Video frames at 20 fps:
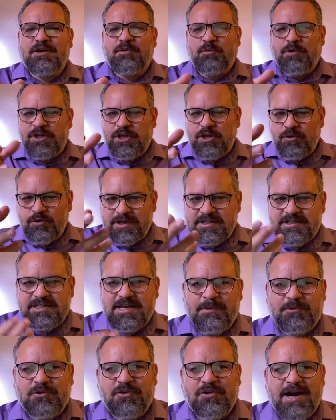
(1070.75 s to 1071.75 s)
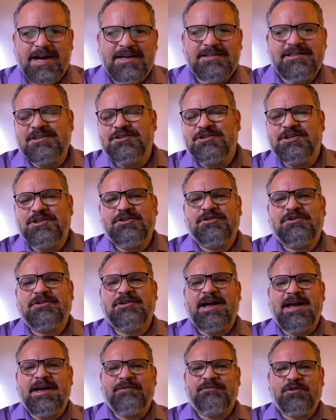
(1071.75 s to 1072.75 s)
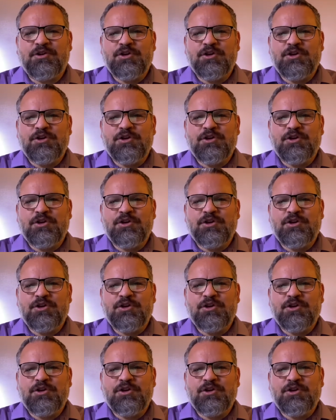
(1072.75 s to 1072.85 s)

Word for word: when you accept Christ into your life,